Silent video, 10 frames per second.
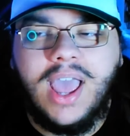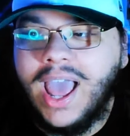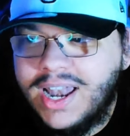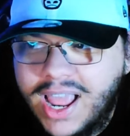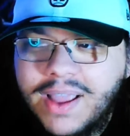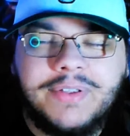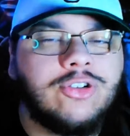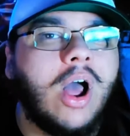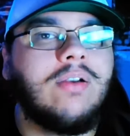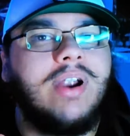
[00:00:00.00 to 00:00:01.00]
and now you have to
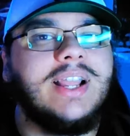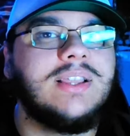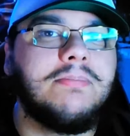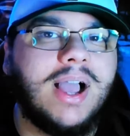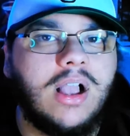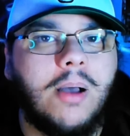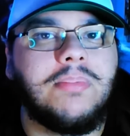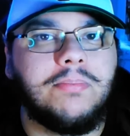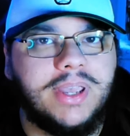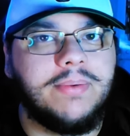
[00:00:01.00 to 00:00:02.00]
try and raise him back up
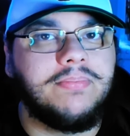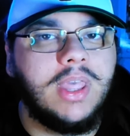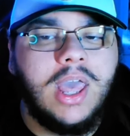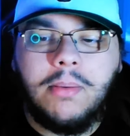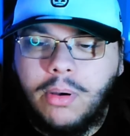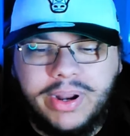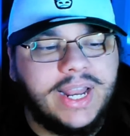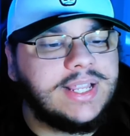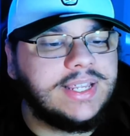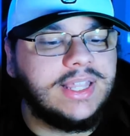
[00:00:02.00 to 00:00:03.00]
a bit. But we
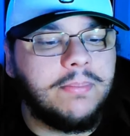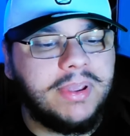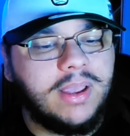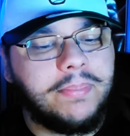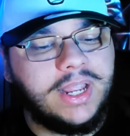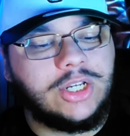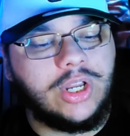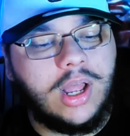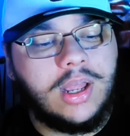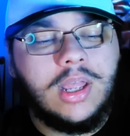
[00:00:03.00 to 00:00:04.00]
need to see the bigger
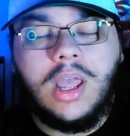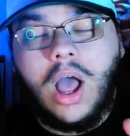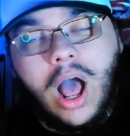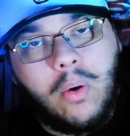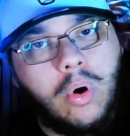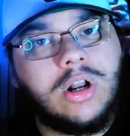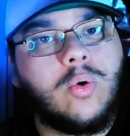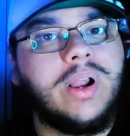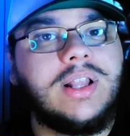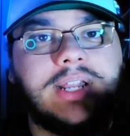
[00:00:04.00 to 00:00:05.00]
picture. I want to
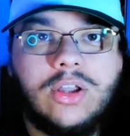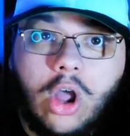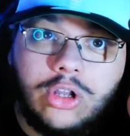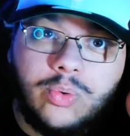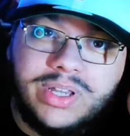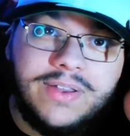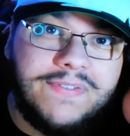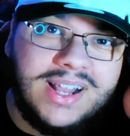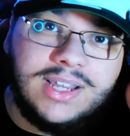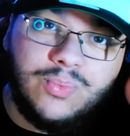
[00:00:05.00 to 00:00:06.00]
quickly go to his
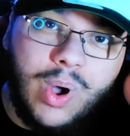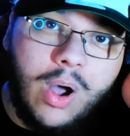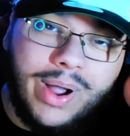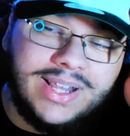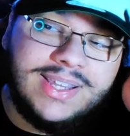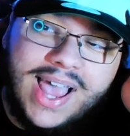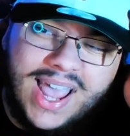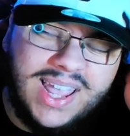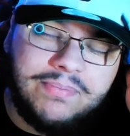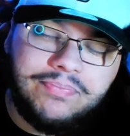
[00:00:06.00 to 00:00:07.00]
defense as well and
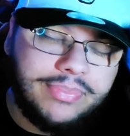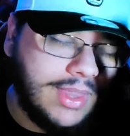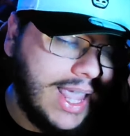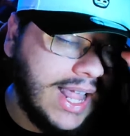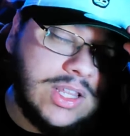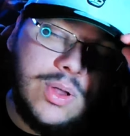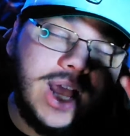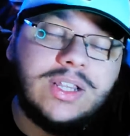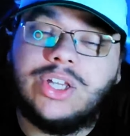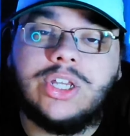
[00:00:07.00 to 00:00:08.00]
say, it's,
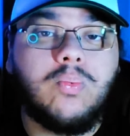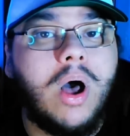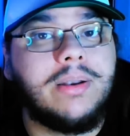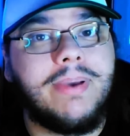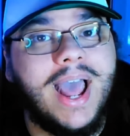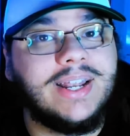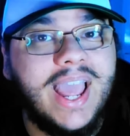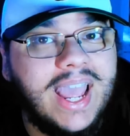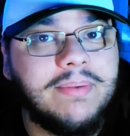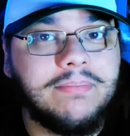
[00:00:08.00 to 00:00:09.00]
it's just one bad
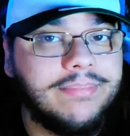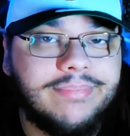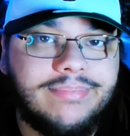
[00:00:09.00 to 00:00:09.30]
game.